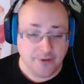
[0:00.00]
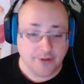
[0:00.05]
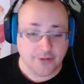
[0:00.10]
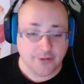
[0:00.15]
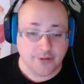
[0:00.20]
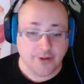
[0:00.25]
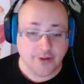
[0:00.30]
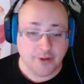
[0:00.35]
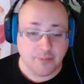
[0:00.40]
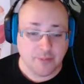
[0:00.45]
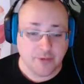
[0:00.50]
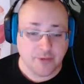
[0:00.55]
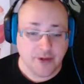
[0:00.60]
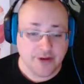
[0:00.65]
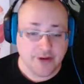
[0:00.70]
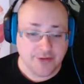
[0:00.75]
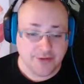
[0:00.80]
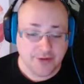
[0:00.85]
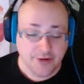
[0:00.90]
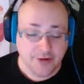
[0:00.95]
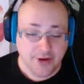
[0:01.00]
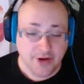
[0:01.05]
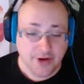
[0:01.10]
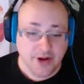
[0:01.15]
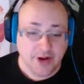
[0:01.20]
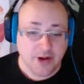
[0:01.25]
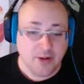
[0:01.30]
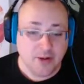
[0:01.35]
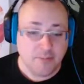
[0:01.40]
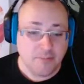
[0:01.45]
So like place
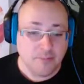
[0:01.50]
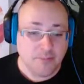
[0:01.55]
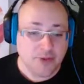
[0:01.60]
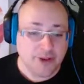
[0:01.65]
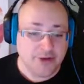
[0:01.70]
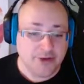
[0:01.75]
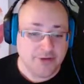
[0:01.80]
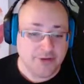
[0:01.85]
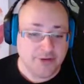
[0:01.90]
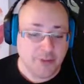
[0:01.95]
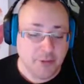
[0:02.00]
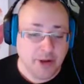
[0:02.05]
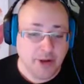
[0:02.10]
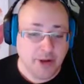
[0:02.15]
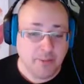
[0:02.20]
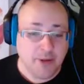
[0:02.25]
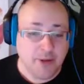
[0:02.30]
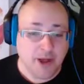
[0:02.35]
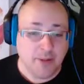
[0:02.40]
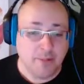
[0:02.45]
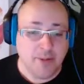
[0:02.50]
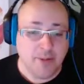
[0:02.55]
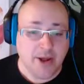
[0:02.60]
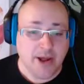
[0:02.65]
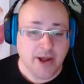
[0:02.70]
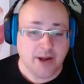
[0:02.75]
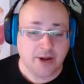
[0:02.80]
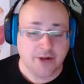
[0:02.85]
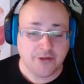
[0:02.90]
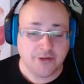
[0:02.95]
the mini map
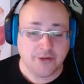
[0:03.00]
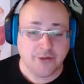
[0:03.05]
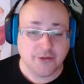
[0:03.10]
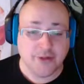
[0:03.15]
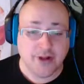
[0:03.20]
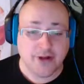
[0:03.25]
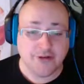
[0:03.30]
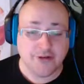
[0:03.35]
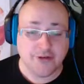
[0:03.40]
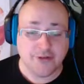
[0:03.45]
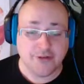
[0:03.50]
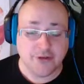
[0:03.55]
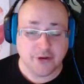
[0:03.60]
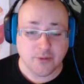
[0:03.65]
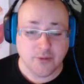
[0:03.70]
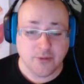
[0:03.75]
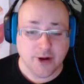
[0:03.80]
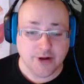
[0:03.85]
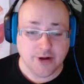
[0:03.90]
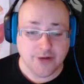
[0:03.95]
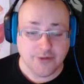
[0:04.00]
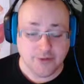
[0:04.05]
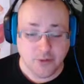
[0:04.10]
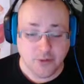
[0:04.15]
back so that it's in the correct